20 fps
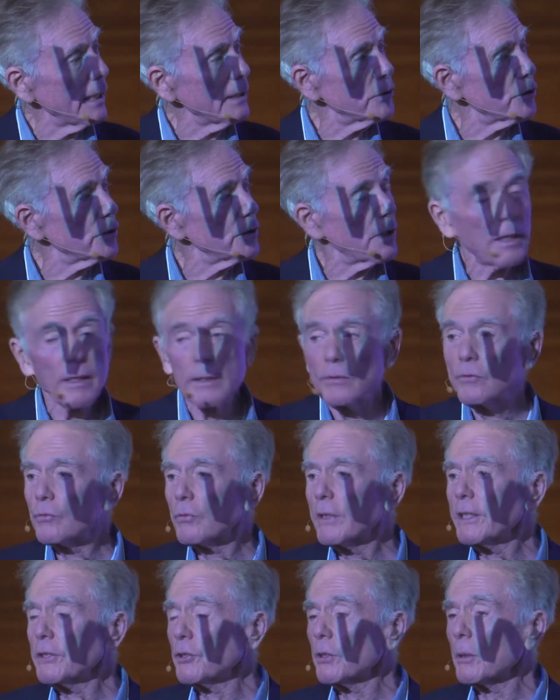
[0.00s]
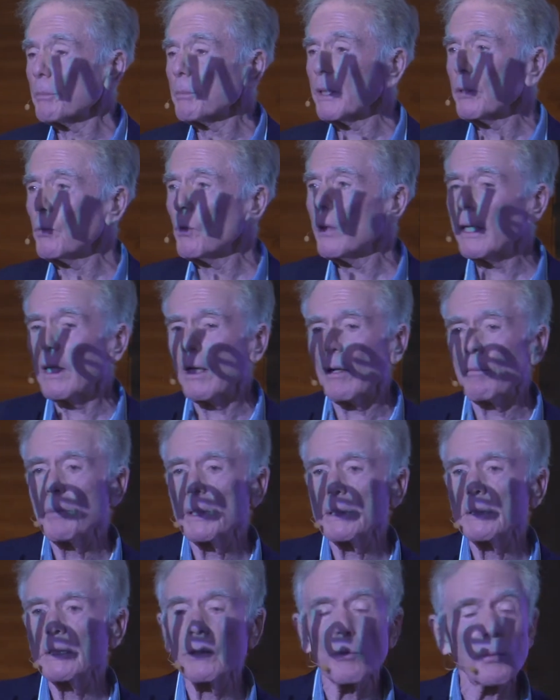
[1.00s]
it's done reasonably well.
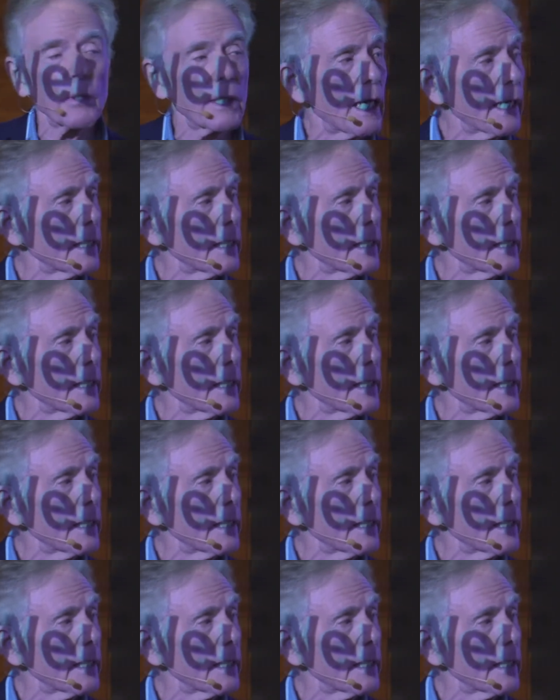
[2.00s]
But you know, what